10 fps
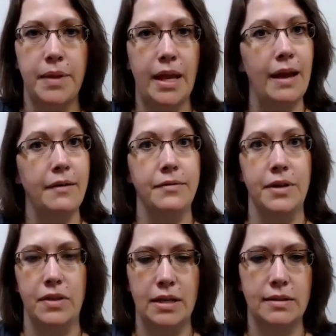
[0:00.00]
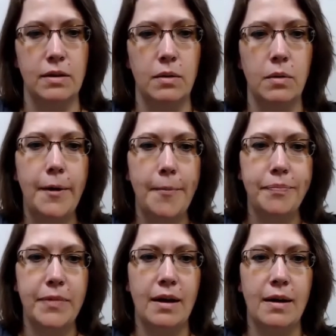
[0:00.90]
everything. So
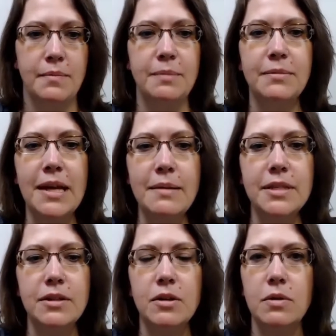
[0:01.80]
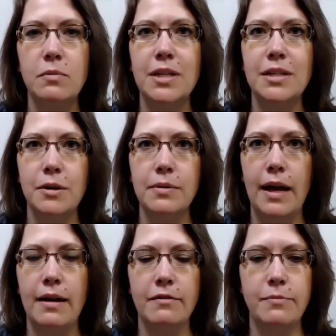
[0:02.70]
sometimes, when we don't
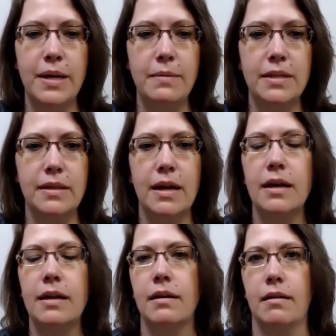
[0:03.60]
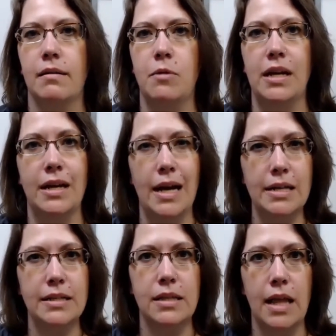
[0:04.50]
have babies yet, we can
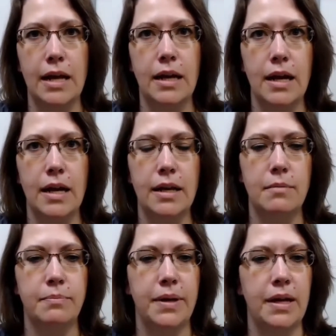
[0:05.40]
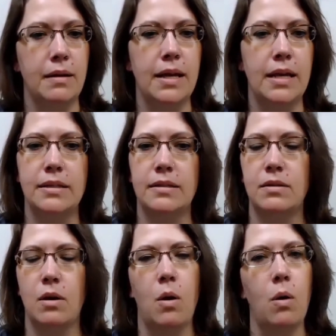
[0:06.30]
kind of slack on it, but it is
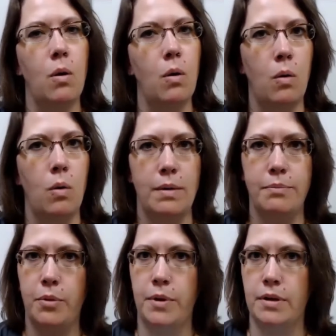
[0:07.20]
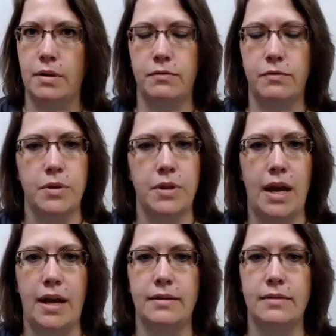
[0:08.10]
so important for
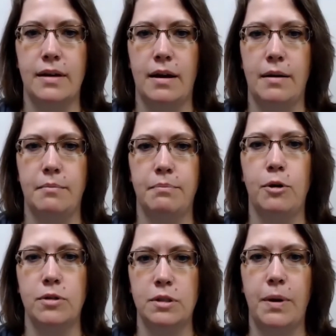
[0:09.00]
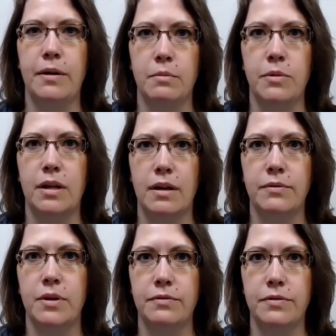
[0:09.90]
that postpartum
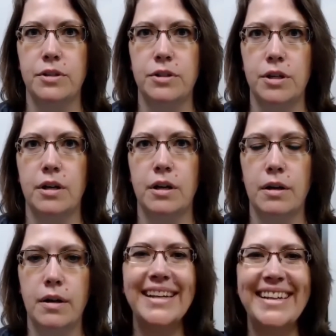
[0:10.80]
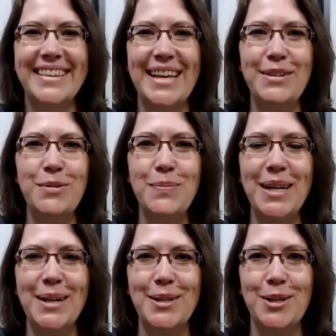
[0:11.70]
recovery for sure. Thanks for being
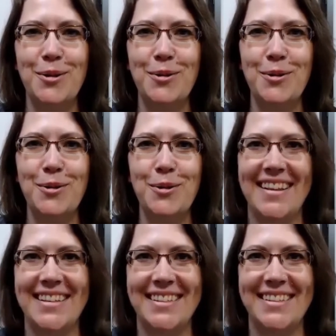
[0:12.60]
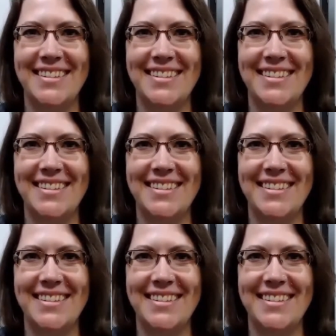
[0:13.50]
on the show today, Allison.